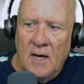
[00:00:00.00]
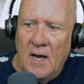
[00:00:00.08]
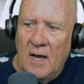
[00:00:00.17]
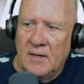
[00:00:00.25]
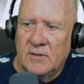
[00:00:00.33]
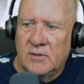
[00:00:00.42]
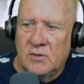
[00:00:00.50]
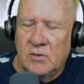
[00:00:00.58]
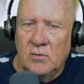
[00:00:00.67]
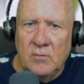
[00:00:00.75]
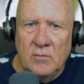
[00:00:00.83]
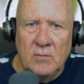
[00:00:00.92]
as
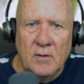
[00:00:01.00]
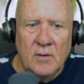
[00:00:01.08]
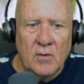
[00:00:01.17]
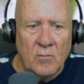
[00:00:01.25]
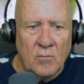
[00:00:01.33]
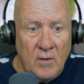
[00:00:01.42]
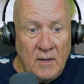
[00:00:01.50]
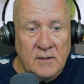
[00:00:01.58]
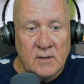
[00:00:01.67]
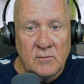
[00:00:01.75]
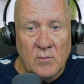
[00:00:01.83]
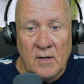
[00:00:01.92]
to the
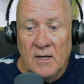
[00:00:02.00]
reasons why.